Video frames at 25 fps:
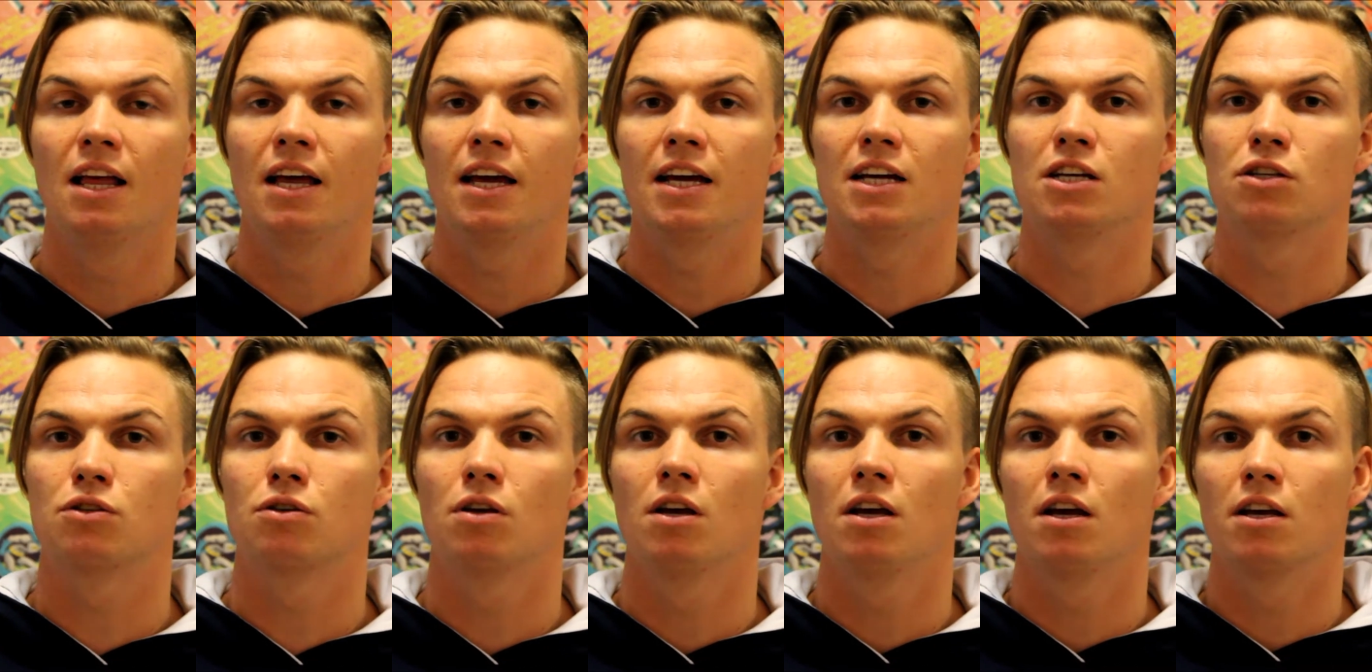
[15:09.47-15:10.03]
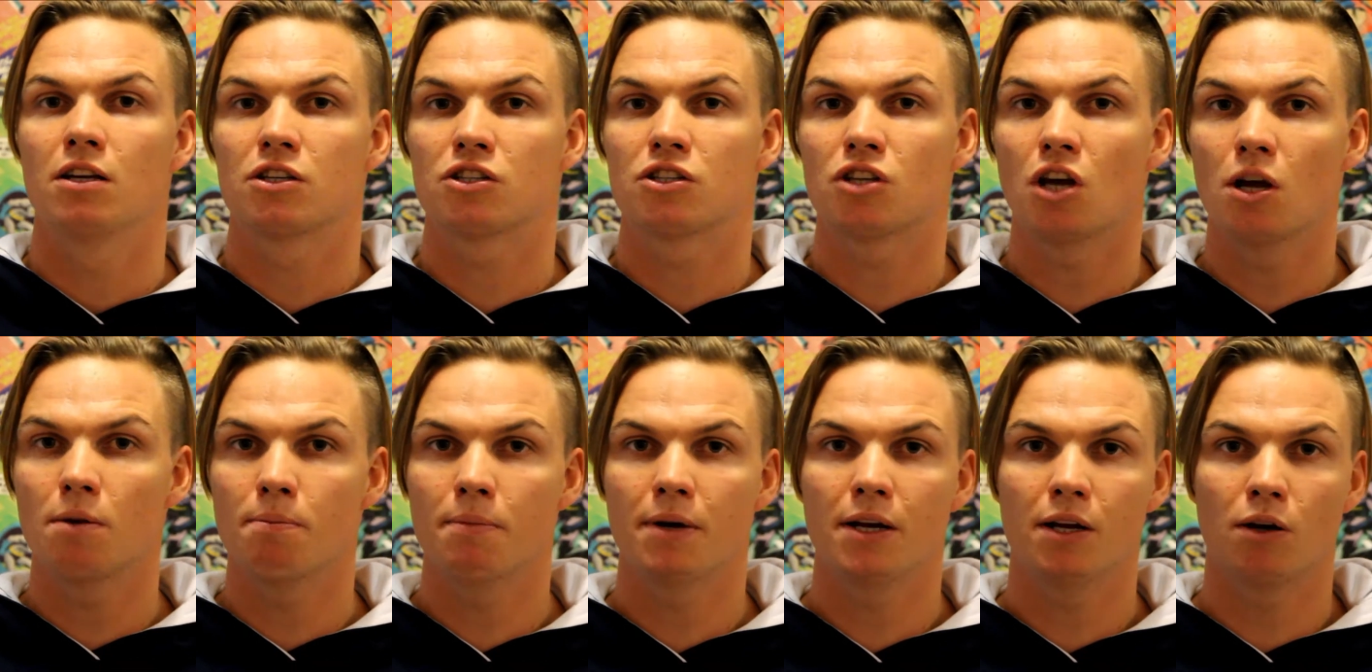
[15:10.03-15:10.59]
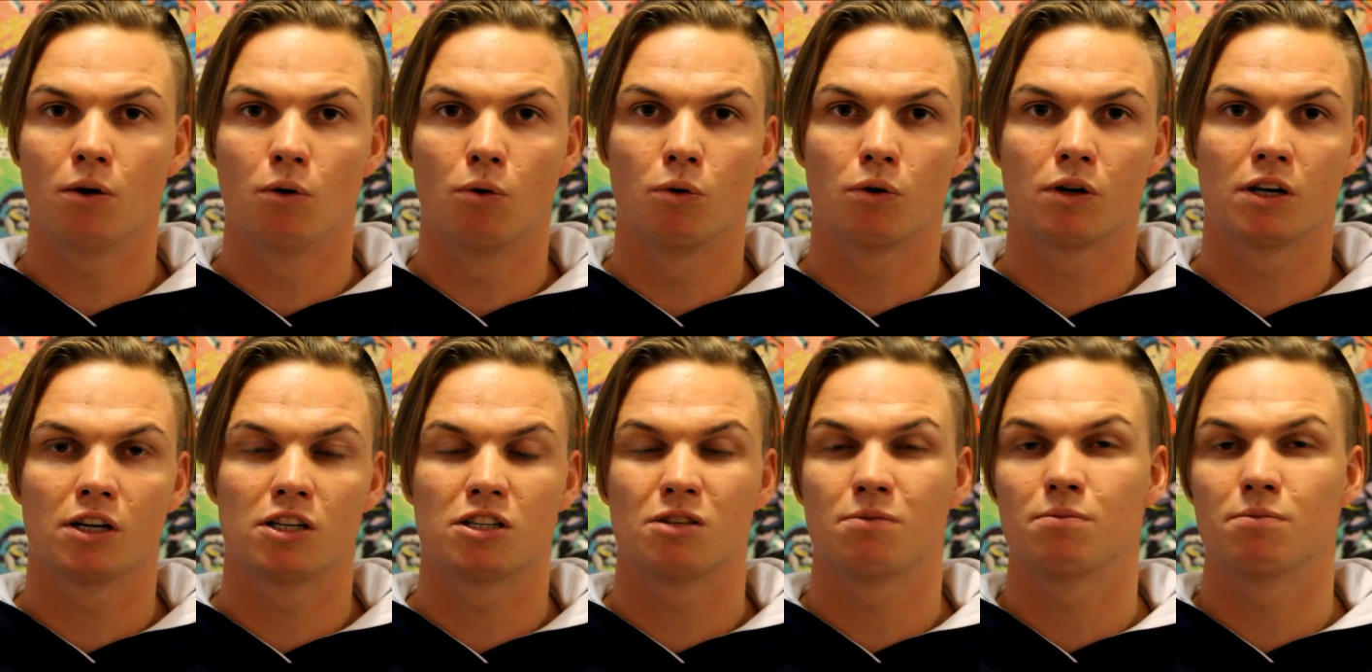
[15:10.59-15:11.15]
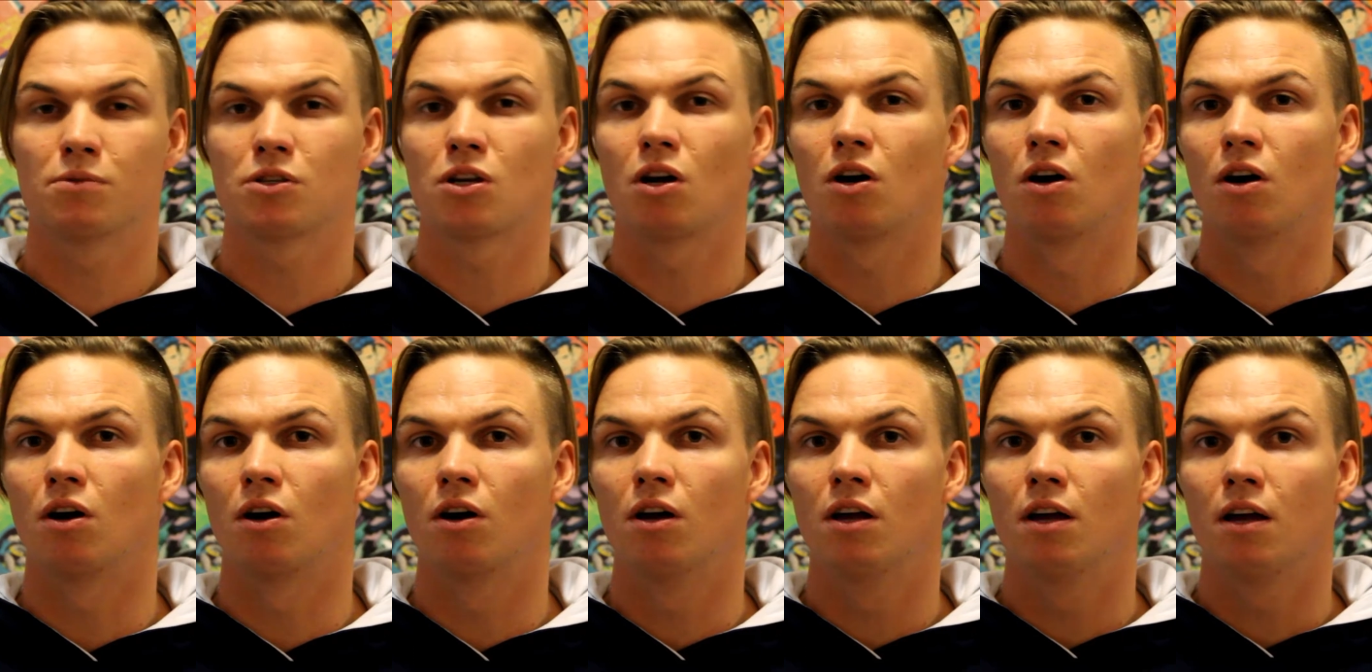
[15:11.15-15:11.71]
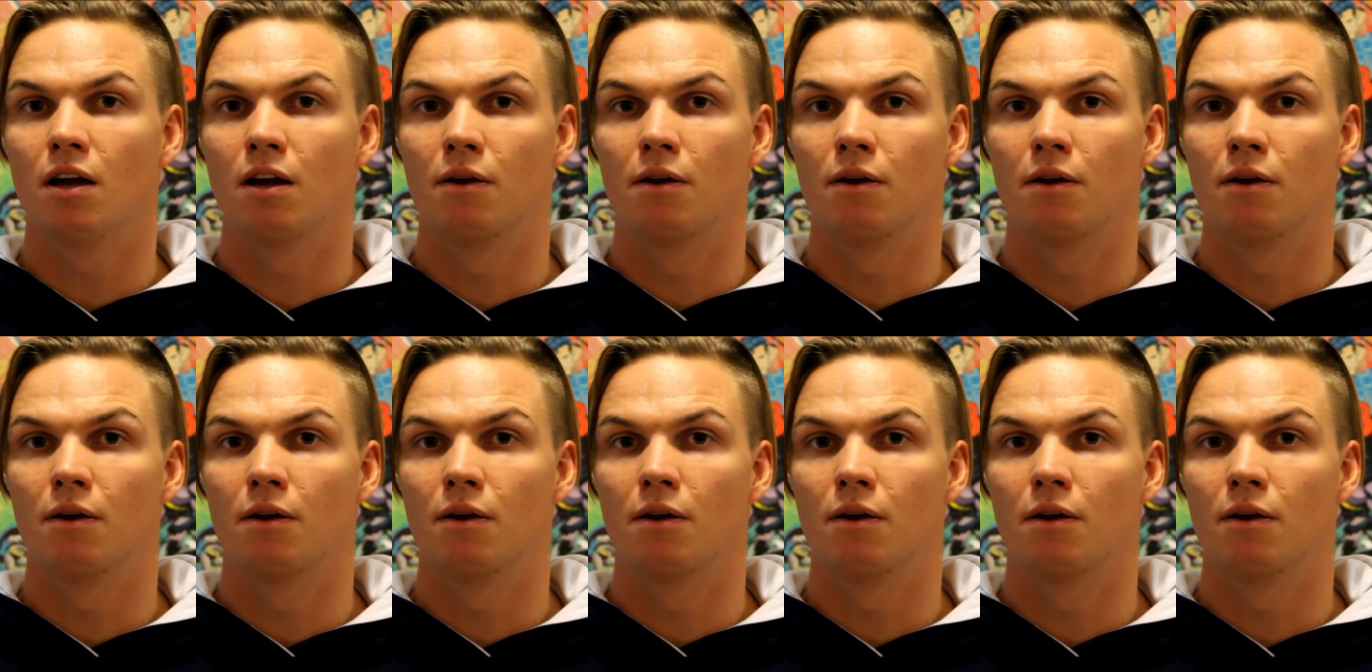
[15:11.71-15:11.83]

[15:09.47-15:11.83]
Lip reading: is so many organisms are